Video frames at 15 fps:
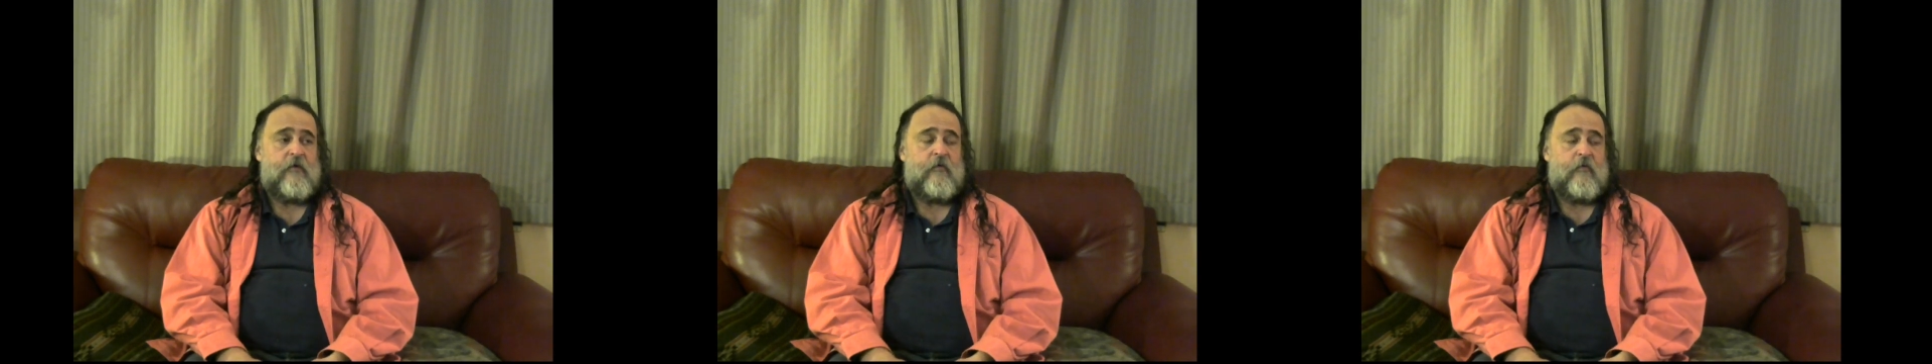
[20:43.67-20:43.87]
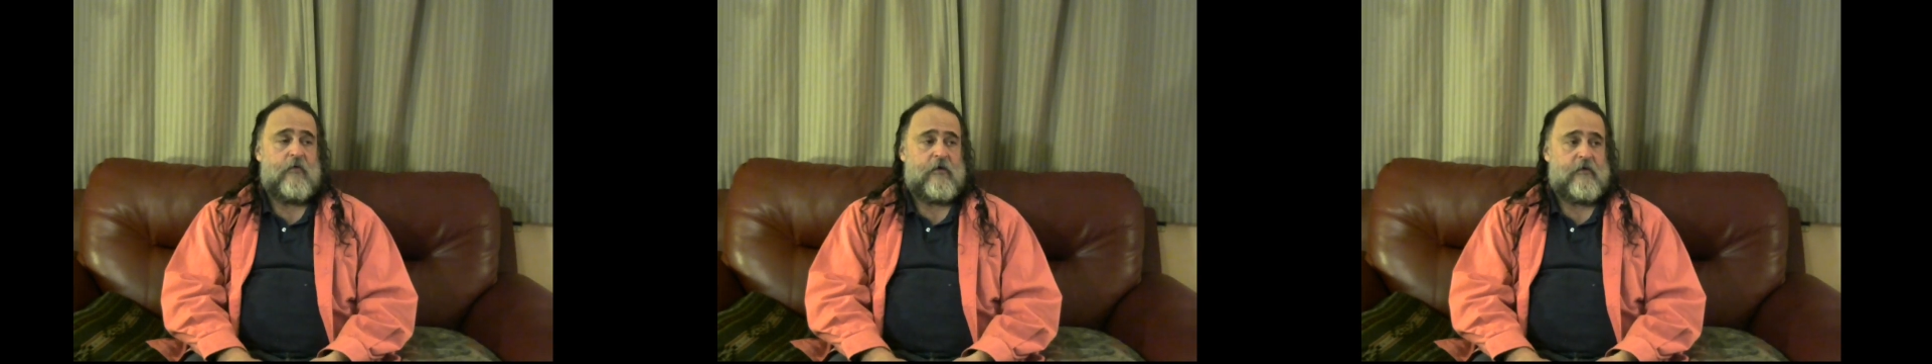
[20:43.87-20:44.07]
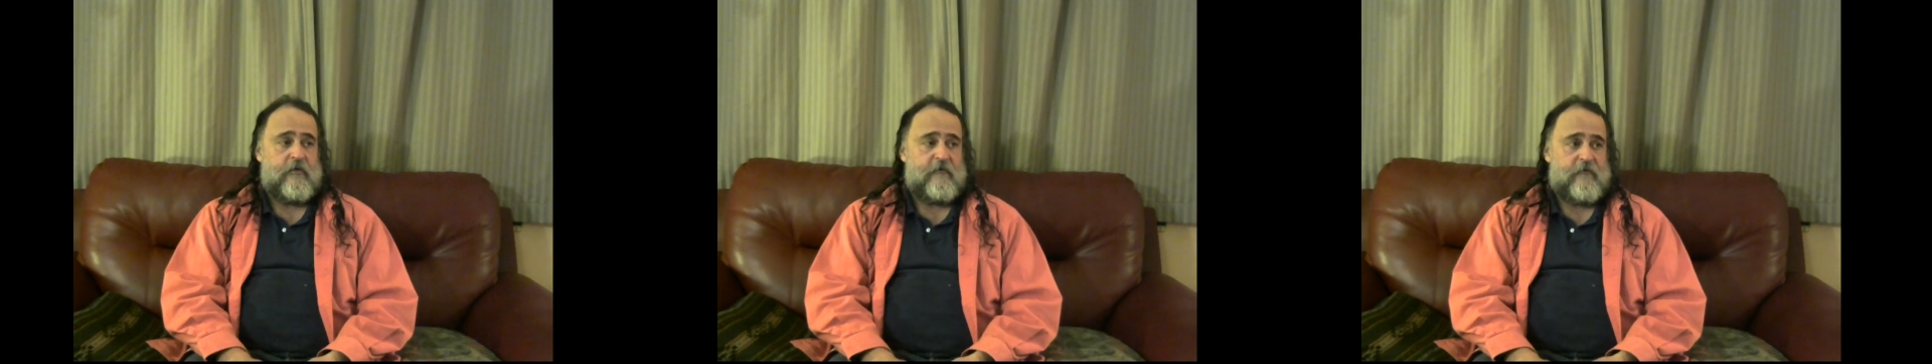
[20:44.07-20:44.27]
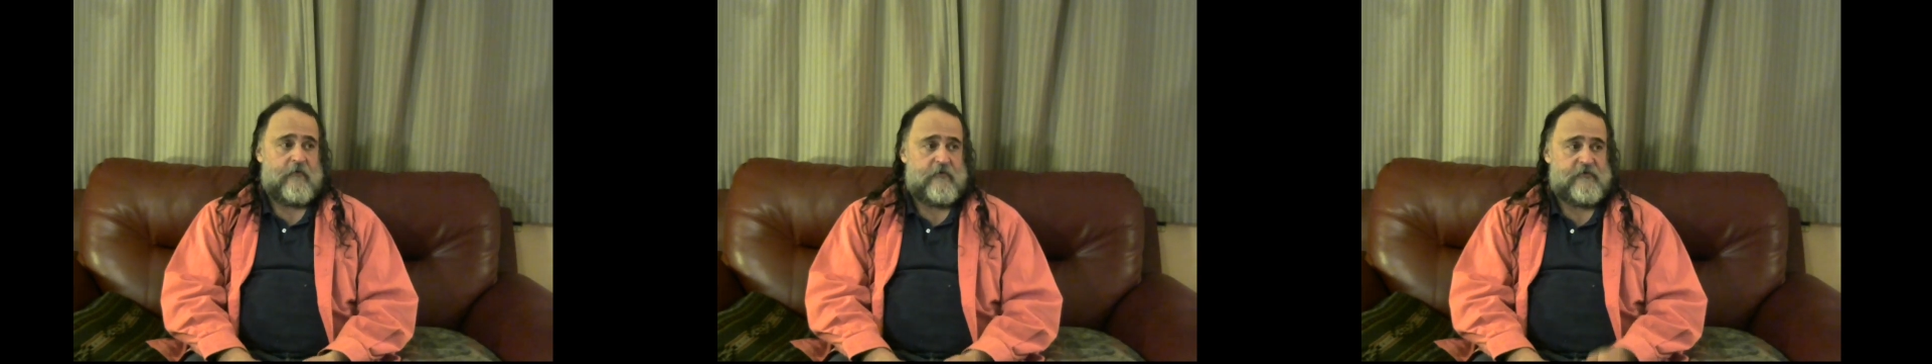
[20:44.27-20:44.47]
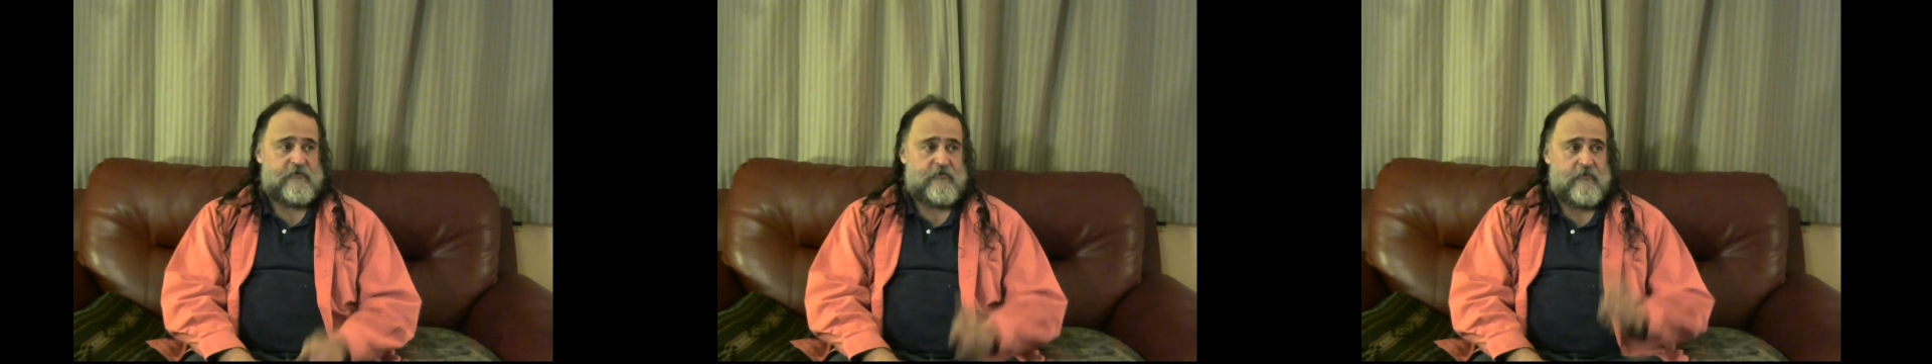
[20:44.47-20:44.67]
What are the
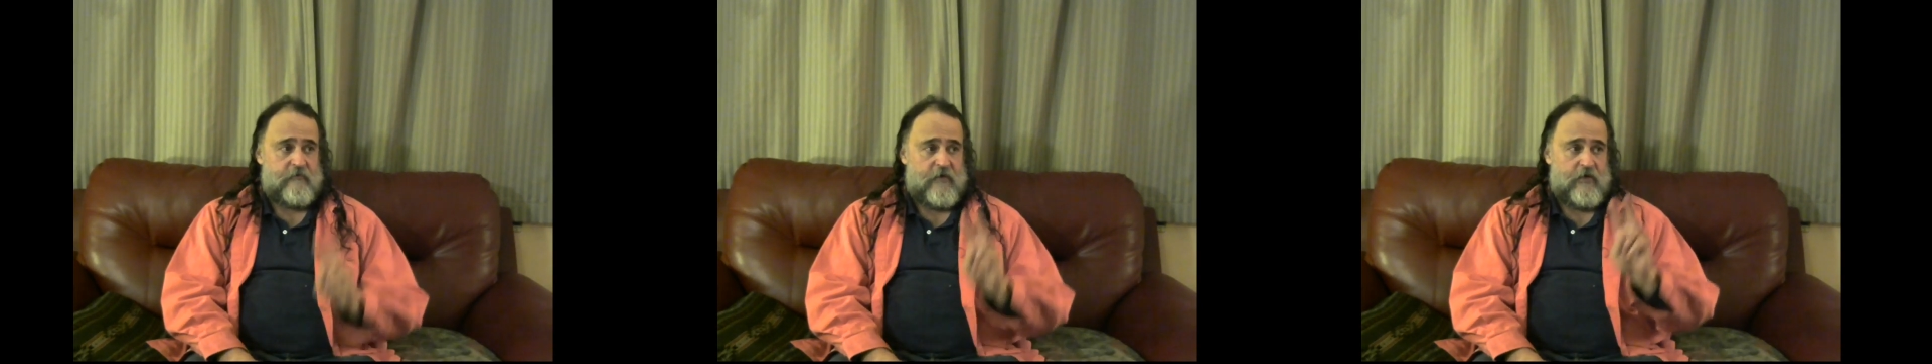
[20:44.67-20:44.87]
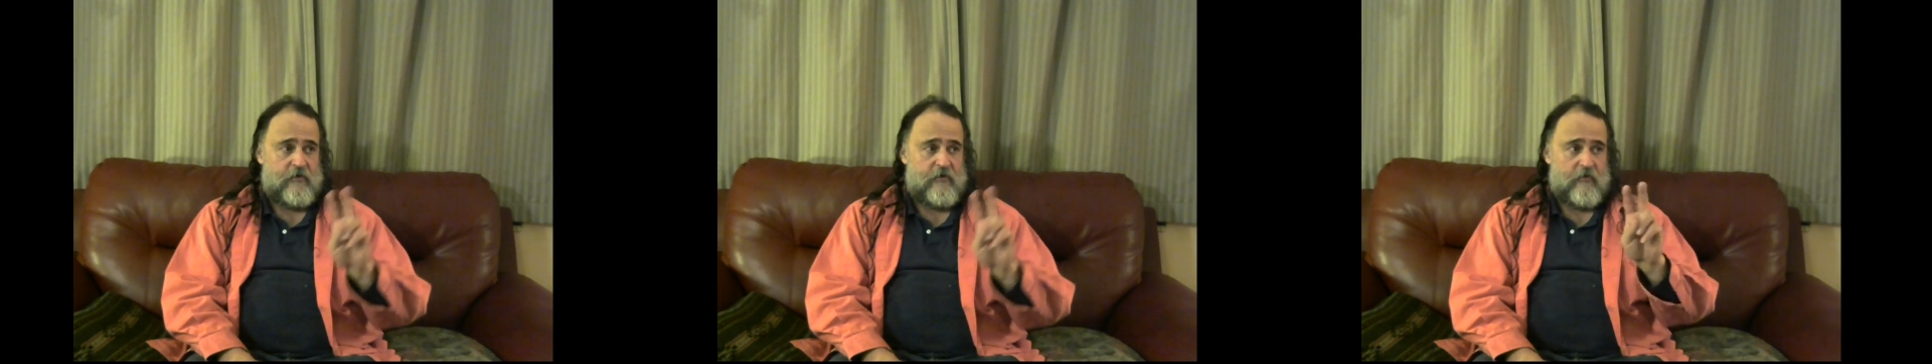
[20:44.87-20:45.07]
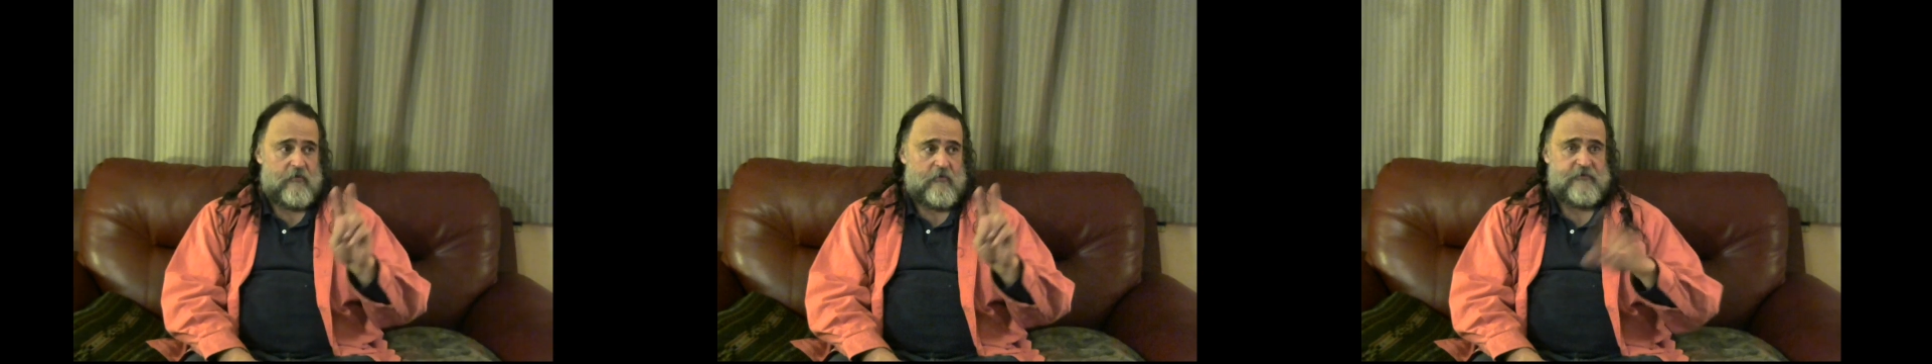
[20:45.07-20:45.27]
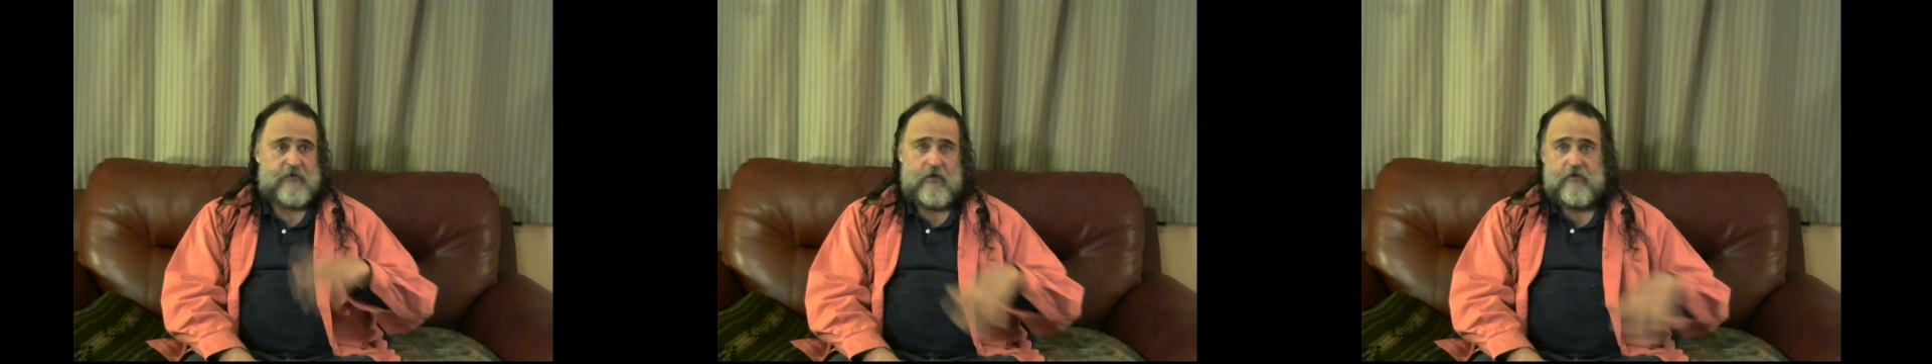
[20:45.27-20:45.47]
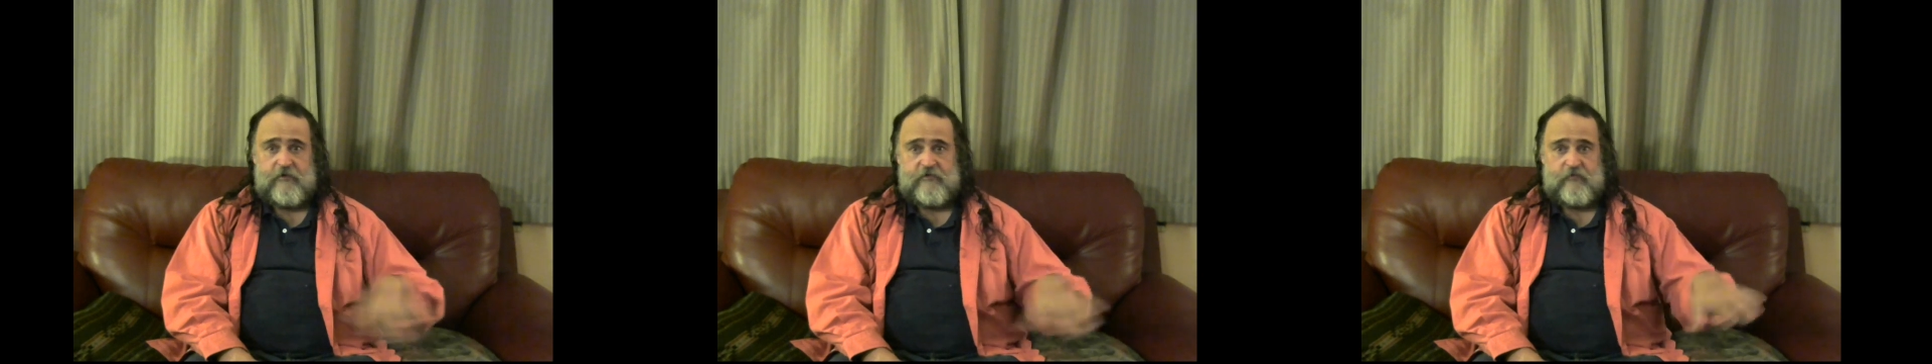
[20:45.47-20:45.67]
first two main goals
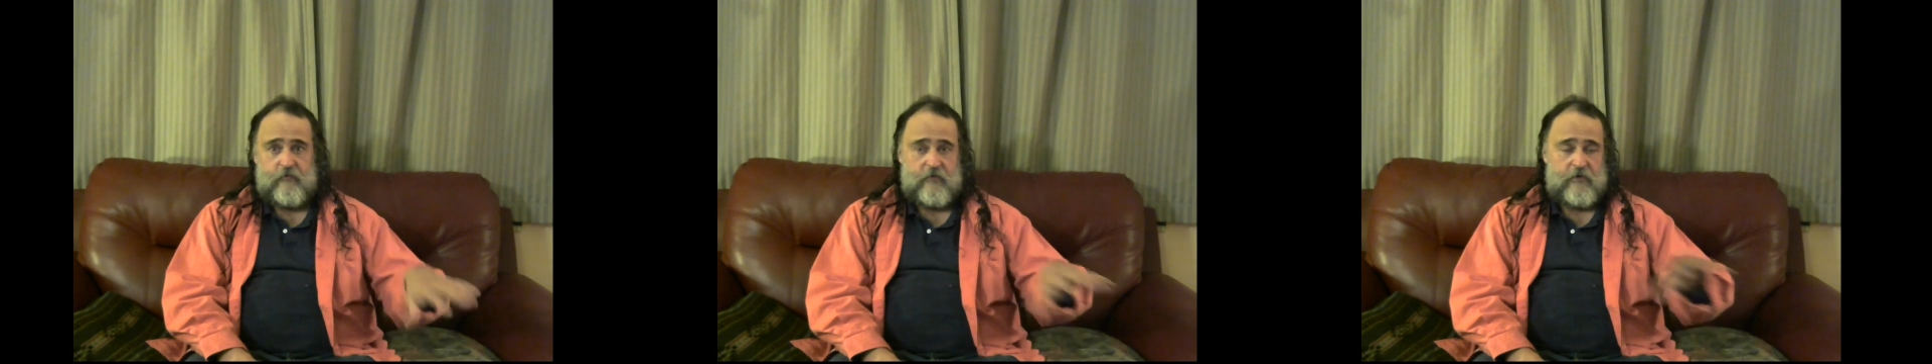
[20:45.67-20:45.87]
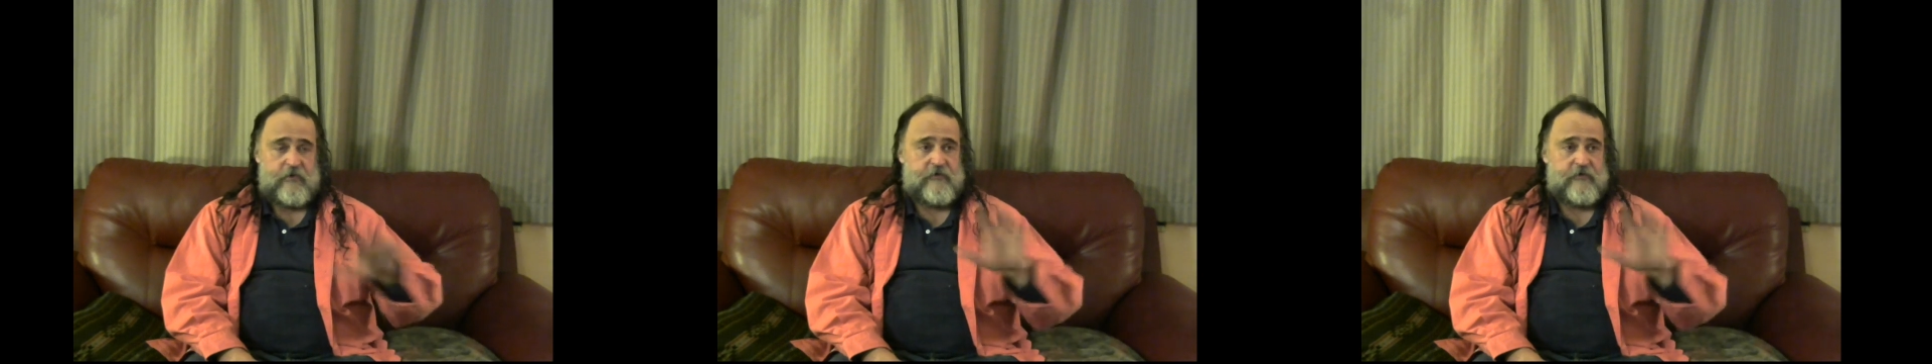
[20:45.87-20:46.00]
all this work